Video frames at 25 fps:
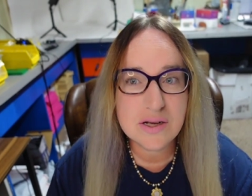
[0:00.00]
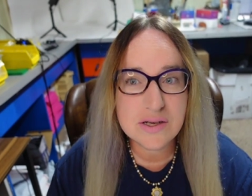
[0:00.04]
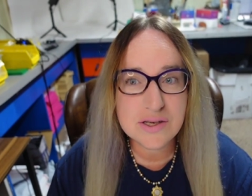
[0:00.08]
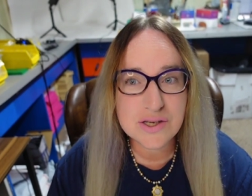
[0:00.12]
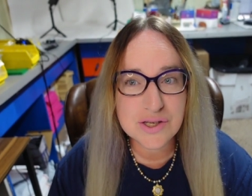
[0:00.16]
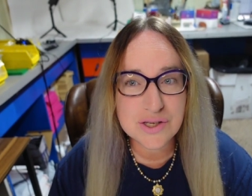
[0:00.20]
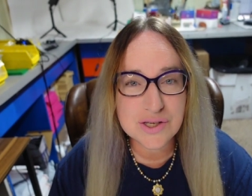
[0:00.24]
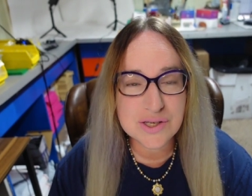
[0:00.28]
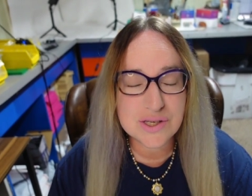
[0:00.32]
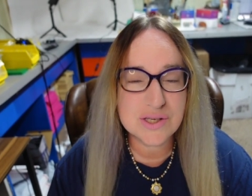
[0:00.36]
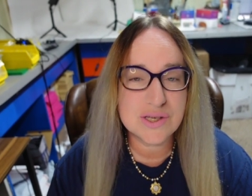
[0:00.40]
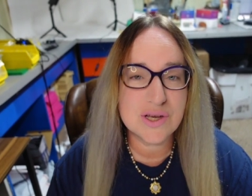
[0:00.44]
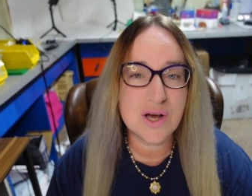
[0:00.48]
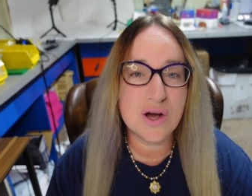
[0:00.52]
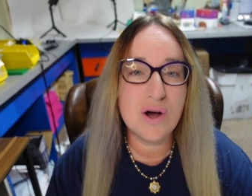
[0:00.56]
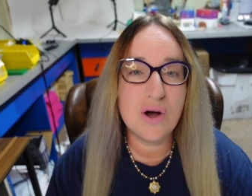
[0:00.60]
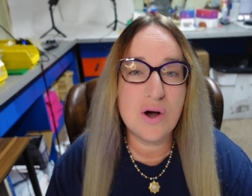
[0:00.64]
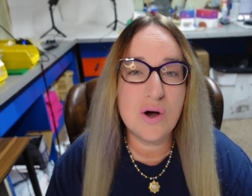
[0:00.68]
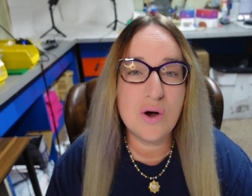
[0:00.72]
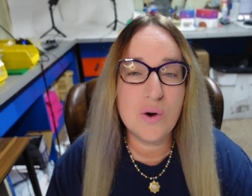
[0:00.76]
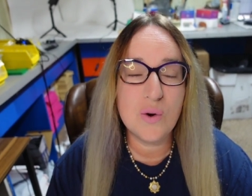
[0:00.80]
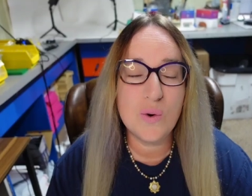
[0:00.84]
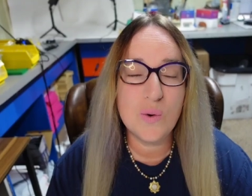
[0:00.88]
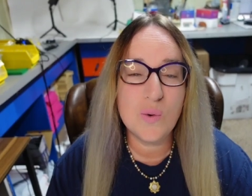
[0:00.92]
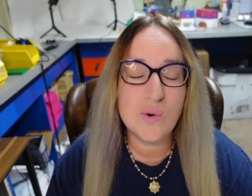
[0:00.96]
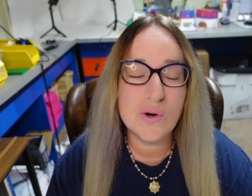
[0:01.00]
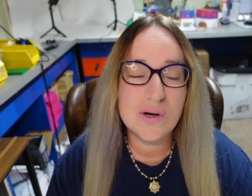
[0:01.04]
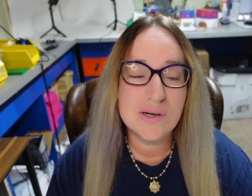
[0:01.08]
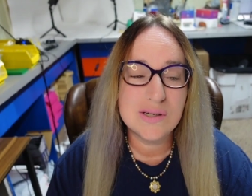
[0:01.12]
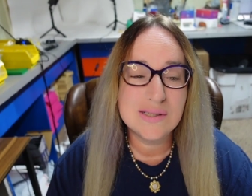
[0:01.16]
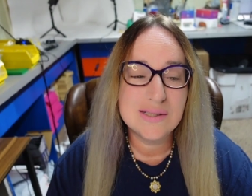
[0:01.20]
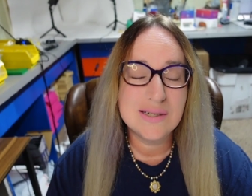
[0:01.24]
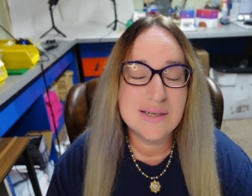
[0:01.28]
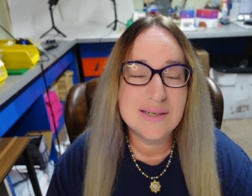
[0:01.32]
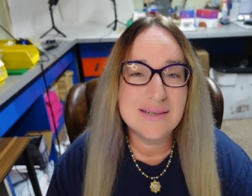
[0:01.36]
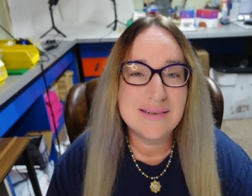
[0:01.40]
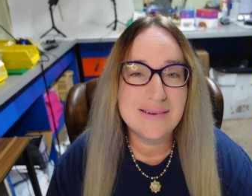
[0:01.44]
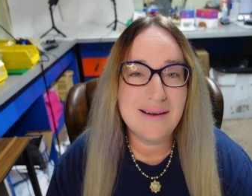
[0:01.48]
So
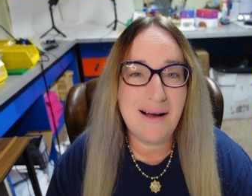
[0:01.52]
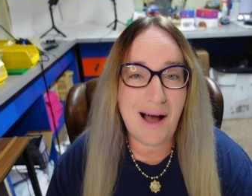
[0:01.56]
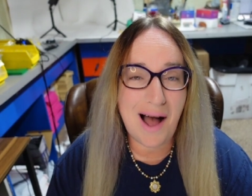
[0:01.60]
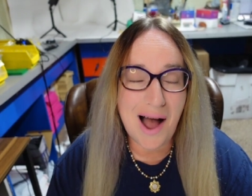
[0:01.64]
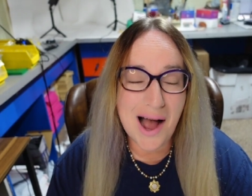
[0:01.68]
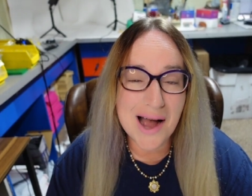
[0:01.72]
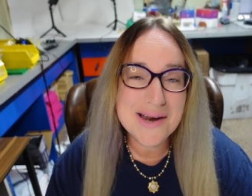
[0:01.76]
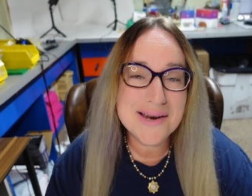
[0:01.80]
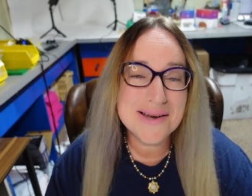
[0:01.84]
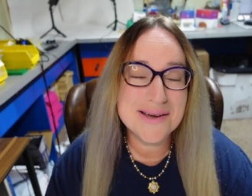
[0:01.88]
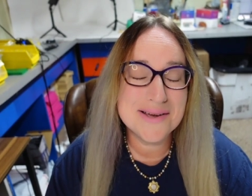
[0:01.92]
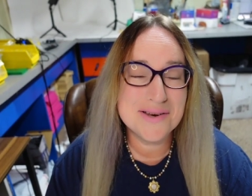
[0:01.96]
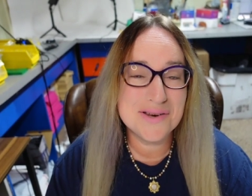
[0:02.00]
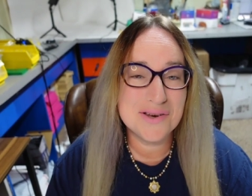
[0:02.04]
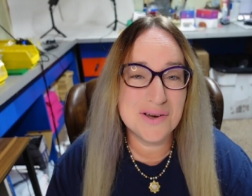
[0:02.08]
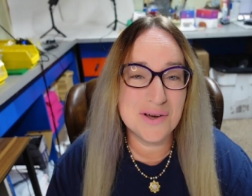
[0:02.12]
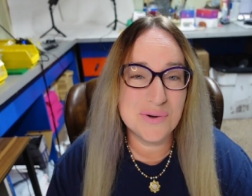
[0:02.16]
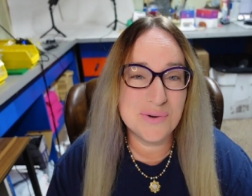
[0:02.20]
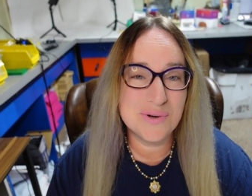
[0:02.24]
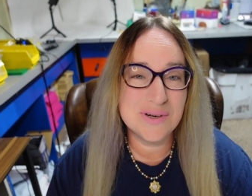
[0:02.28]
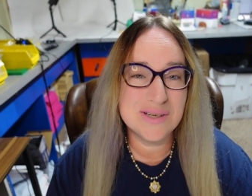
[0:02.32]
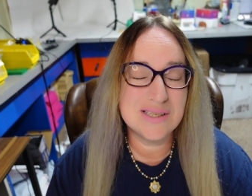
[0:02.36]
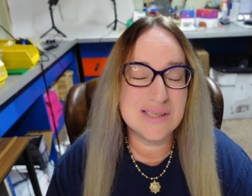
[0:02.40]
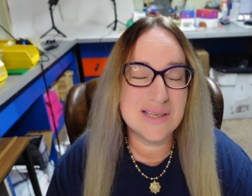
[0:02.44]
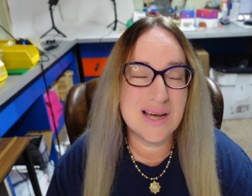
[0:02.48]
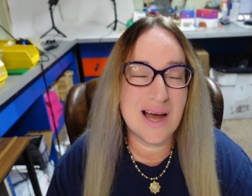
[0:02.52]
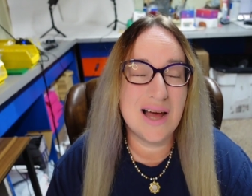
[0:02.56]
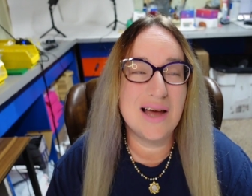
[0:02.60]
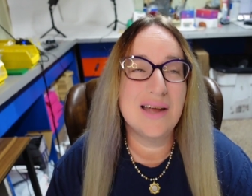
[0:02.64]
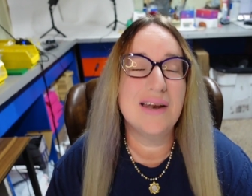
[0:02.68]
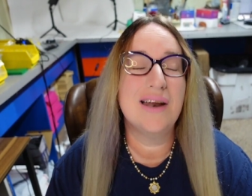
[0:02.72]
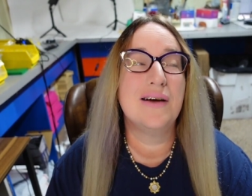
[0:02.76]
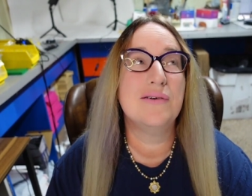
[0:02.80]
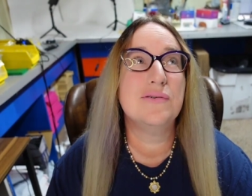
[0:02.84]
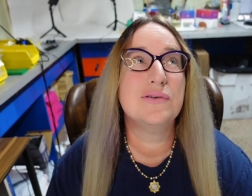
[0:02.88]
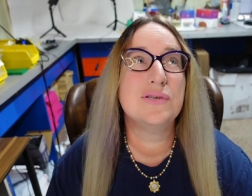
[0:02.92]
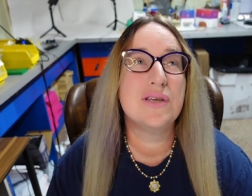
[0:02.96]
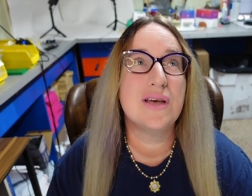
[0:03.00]
I didn't notice that,
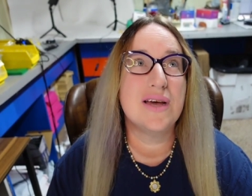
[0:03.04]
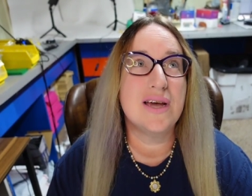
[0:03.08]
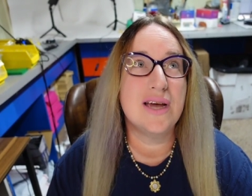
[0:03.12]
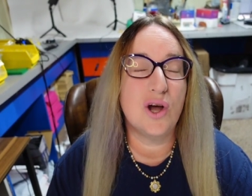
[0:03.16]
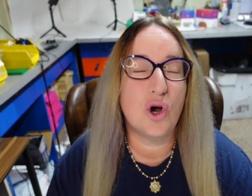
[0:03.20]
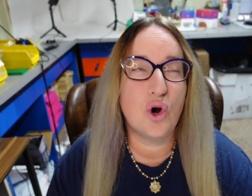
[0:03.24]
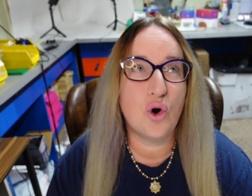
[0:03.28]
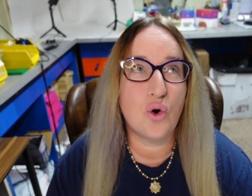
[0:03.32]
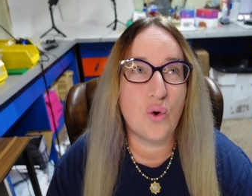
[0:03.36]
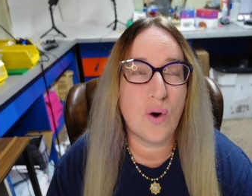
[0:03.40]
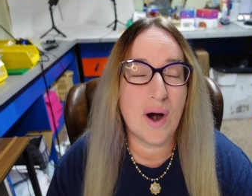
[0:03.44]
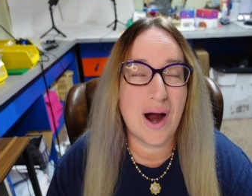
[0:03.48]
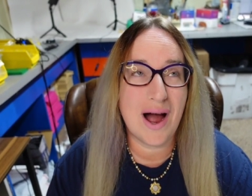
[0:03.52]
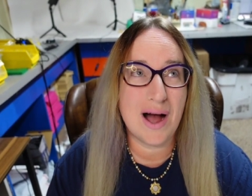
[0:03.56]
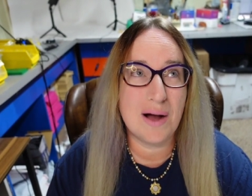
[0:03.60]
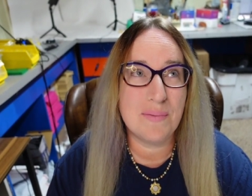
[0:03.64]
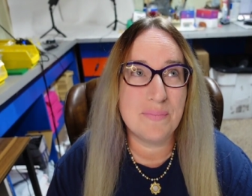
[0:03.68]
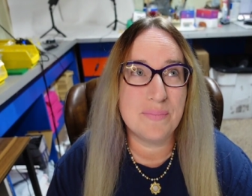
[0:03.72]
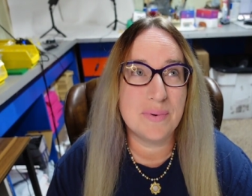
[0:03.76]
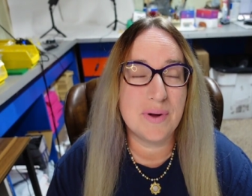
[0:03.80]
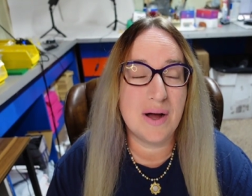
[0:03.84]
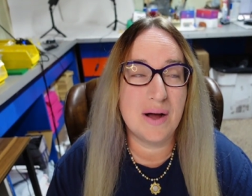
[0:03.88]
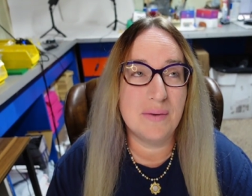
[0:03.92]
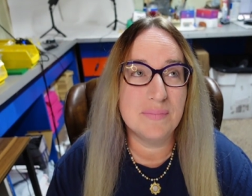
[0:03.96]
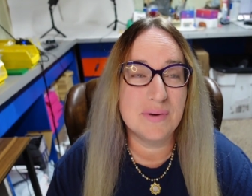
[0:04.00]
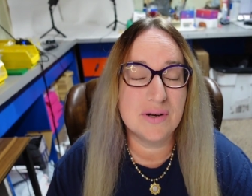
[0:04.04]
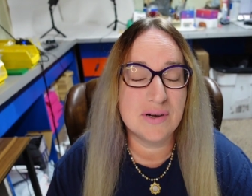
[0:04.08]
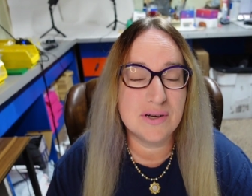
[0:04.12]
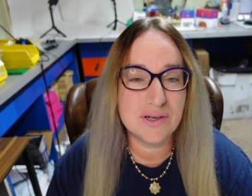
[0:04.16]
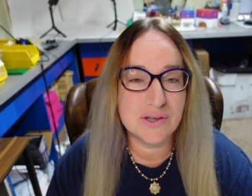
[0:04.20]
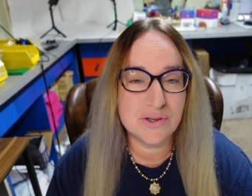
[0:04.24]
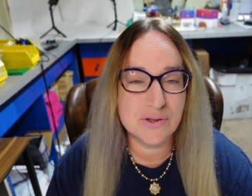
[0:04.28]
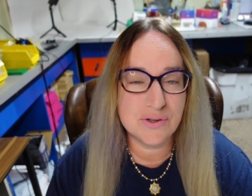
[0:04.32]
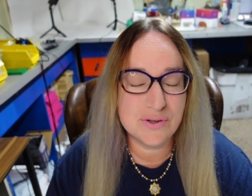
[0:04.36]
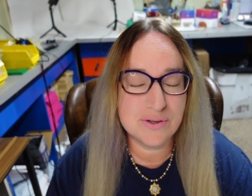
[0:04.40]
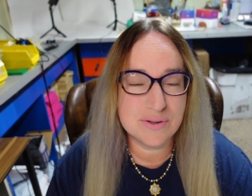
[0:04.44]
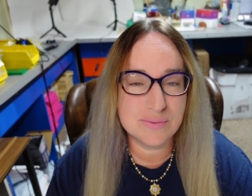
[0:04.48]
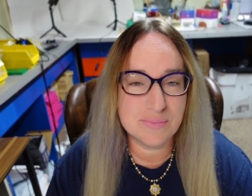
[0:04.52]
and I was like, crap, I'm
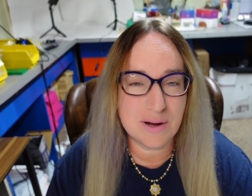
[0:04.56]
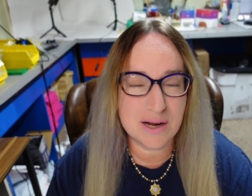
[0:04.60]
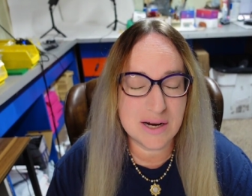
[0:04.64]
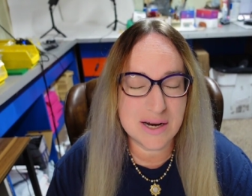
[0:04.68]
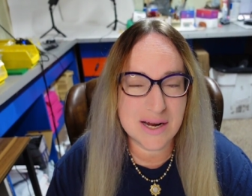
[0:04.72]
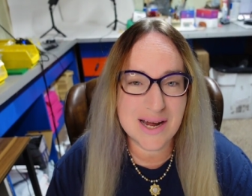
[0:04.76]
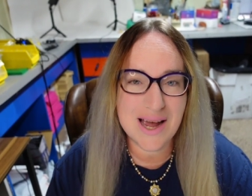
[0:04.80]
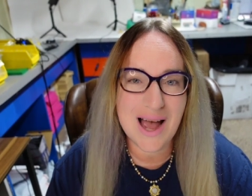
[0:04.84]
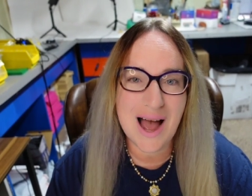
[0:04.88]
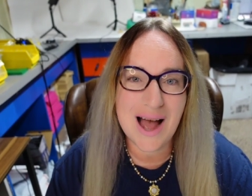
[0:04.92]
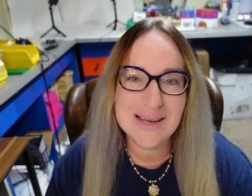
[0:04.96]
gonna lose money.